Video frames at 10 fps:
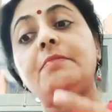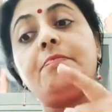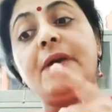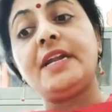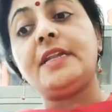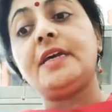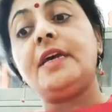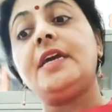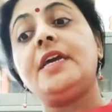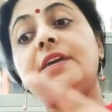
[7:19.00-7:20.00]
but
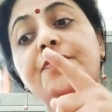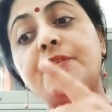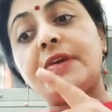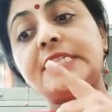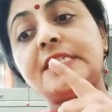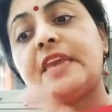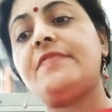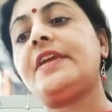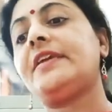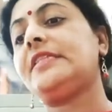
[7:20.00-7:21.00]
if you are
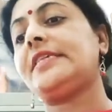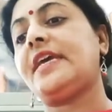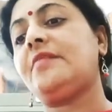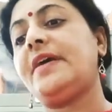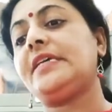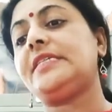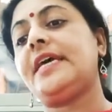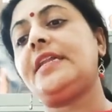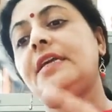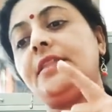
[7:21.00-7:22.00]
saving it side by
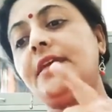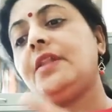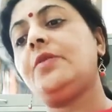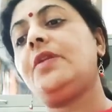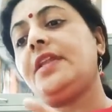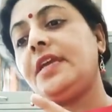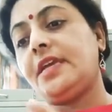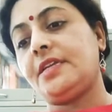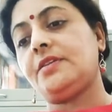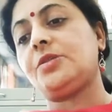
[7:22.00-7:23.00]
side, then
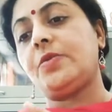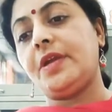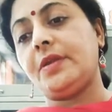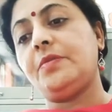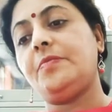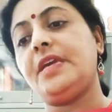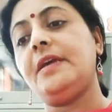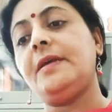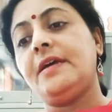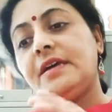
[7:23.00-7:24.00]
only it is going to
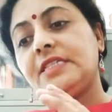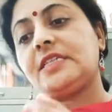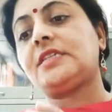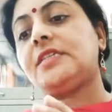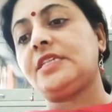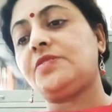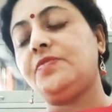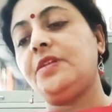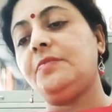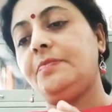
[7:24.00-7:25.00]
be a
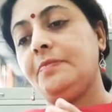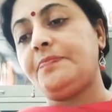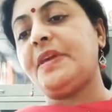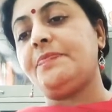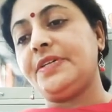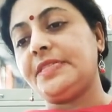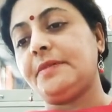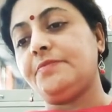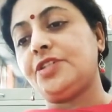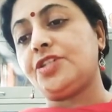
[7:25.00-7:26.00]
successful paper
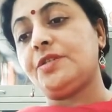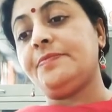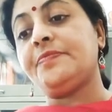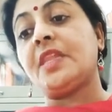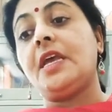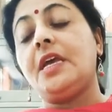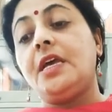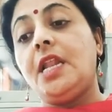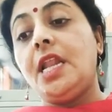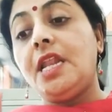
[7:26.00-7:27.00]
submission.
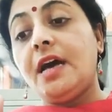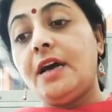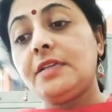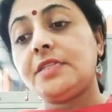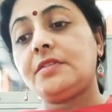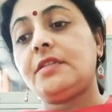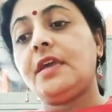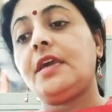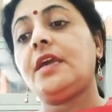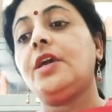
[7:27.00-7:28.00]
Last
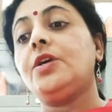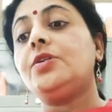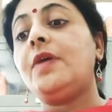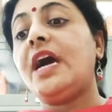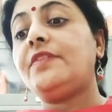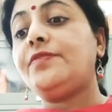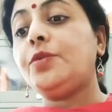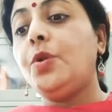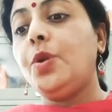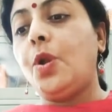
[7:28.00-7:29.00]
thing, you have
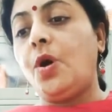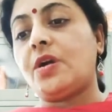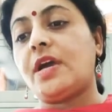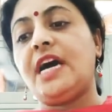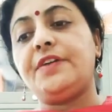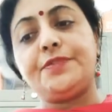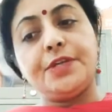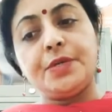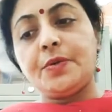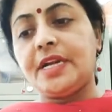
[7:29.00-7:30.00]
to lock after
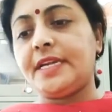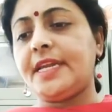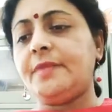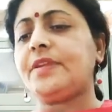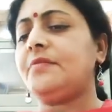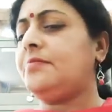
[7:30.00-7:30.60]
you attempt.